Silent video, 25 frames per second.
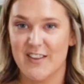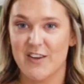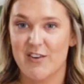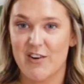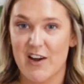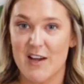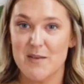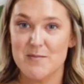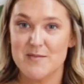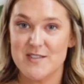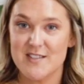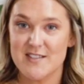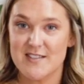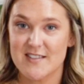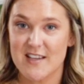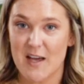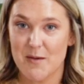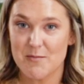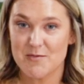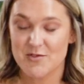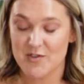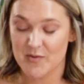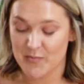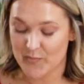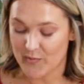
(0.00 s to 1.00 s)
The cream's just
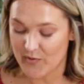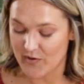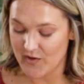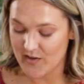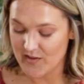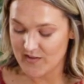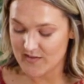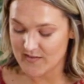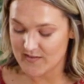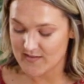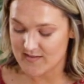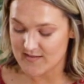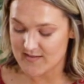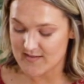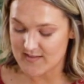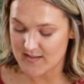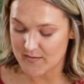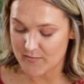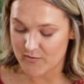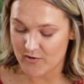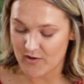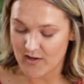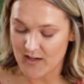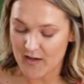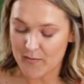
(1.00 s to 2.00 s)
come to a boil, it's
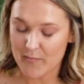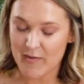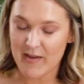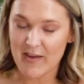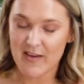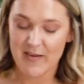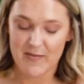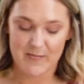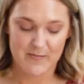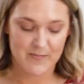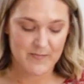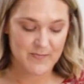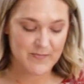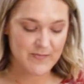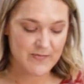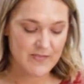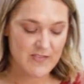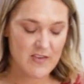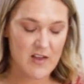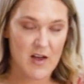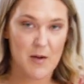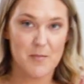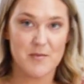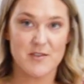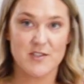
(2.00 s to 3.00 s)
simmering a bit.
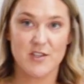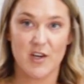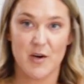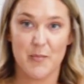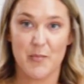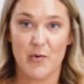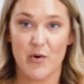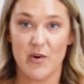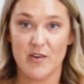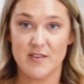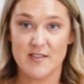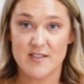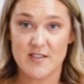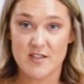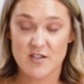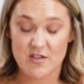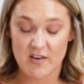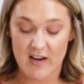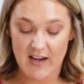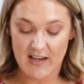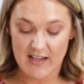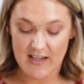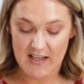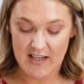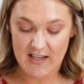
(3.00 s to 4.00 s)
I'm just gonna pour it
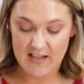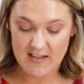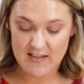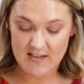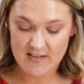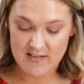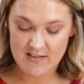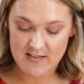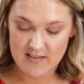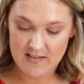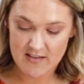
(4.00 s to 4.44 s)
straight in.